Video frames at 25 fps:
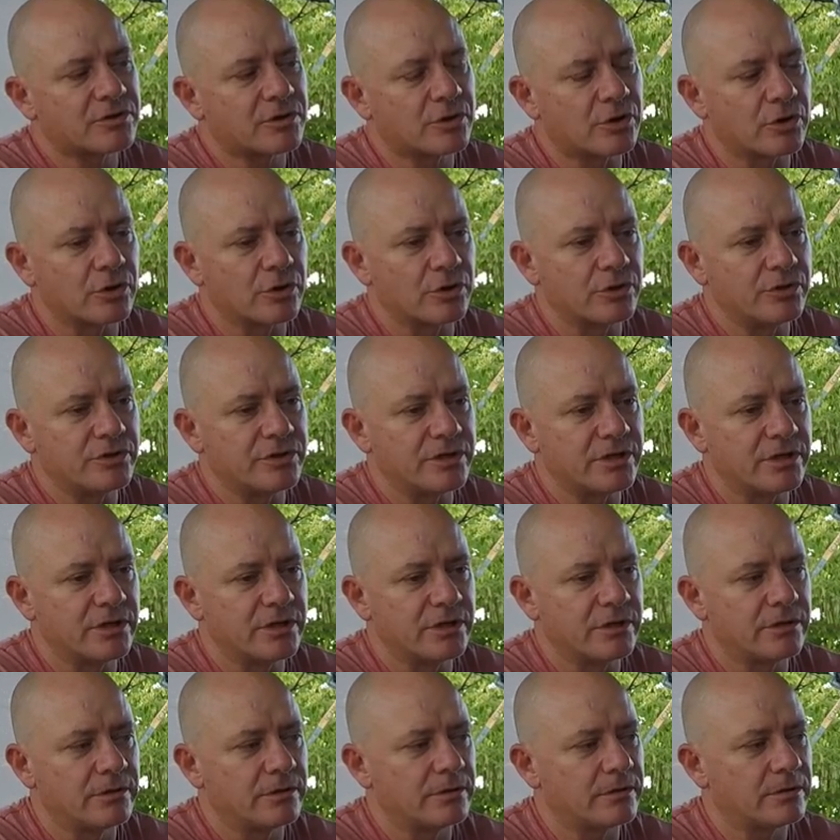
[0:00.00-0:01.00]
that screws
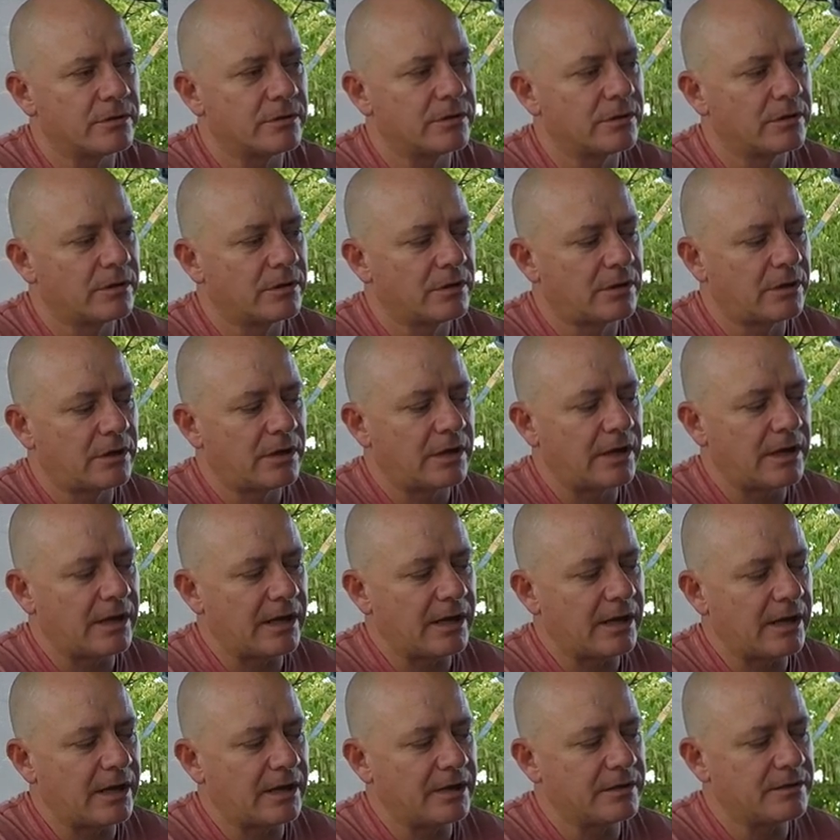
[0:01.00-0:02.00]
in,
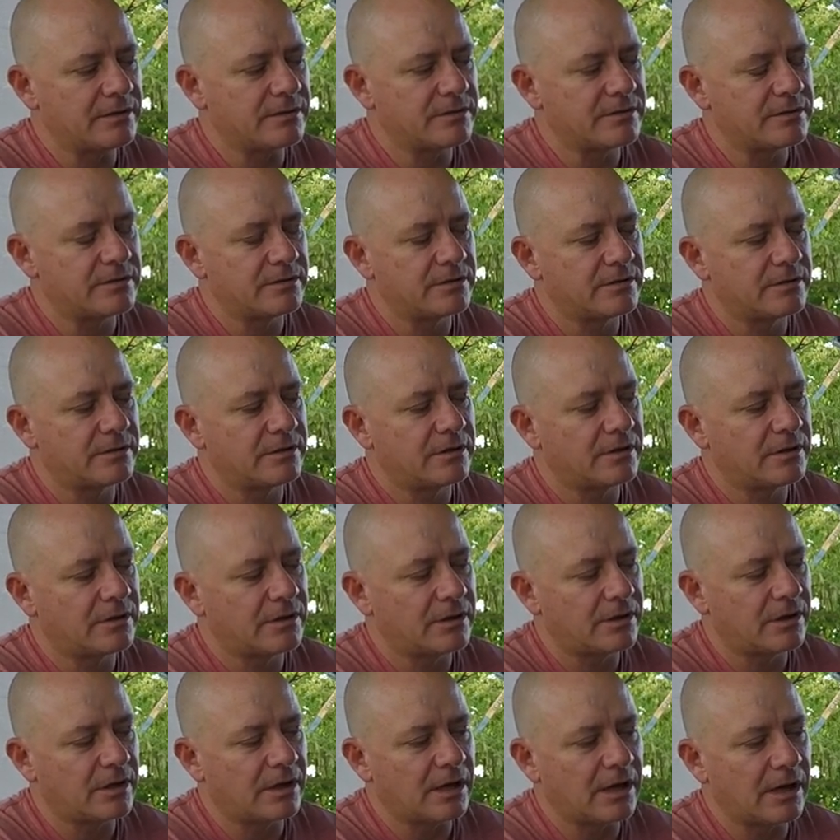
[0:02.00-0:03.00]
and
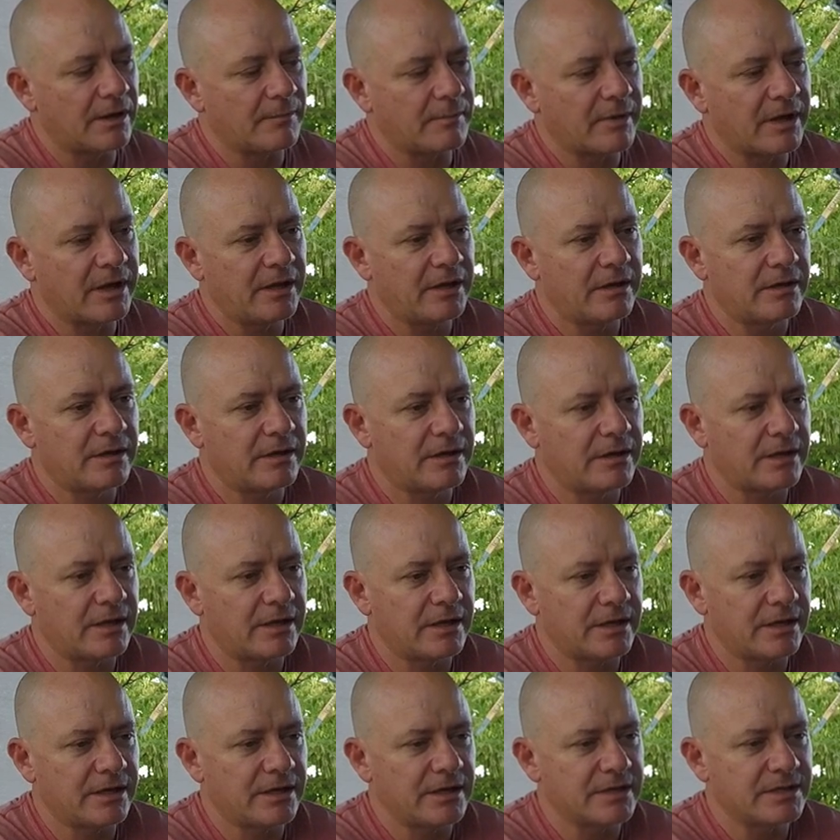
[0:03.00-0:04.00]
up
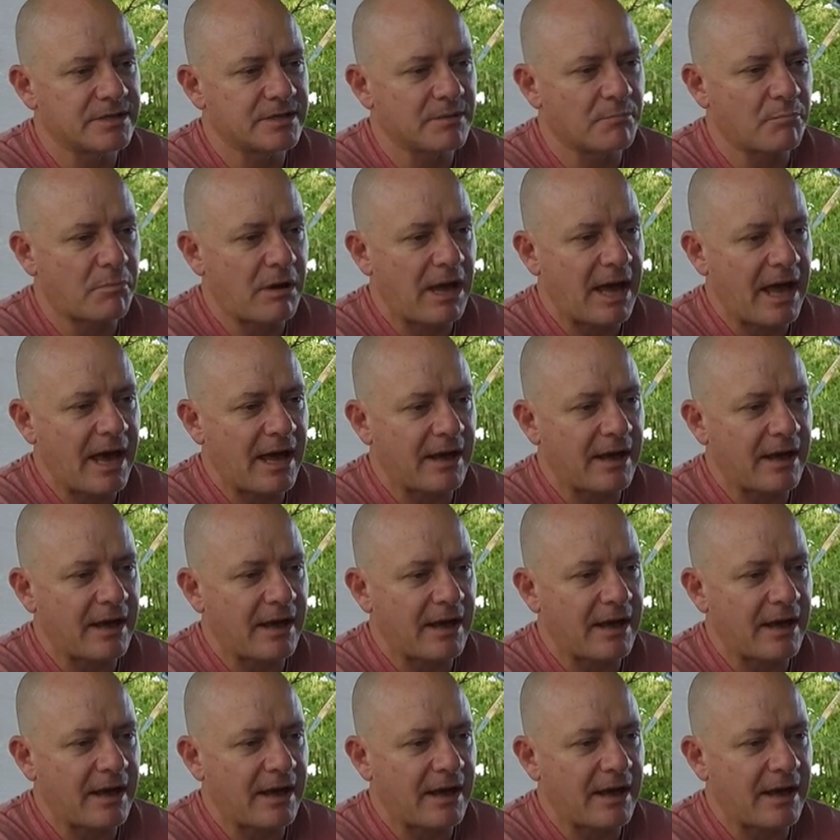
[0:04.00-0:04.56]
here it heats a